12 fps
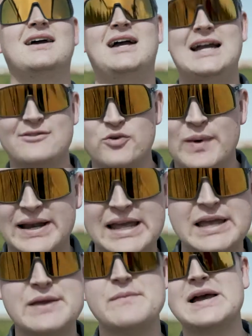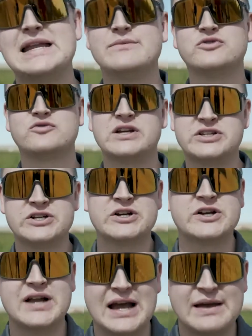Hi everybody, my name is
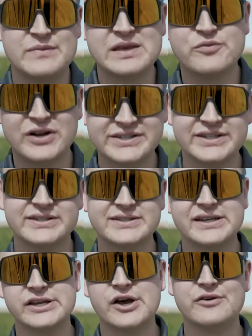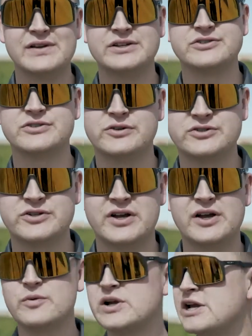Richard. I'm the president and CEO of Nature's
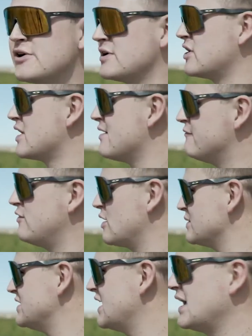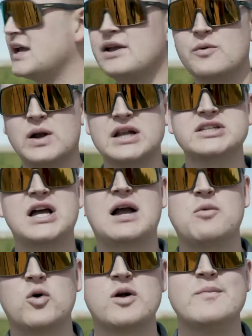Ultra. We're here at our hemp farm today. We're going to
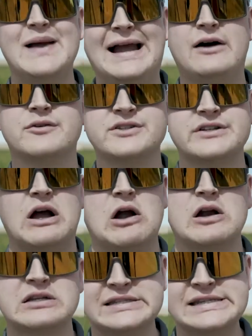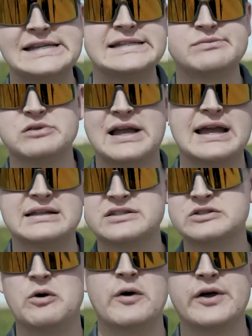talk more about our seeds, plants,
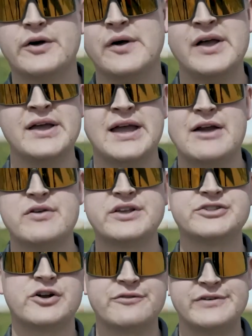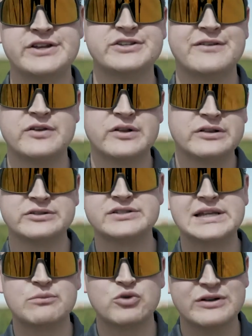soil, everything start to finish, give you a little
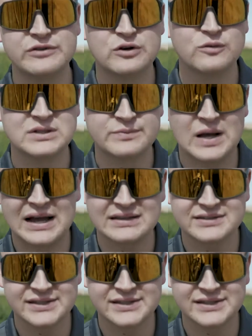sneak preview of what's behind the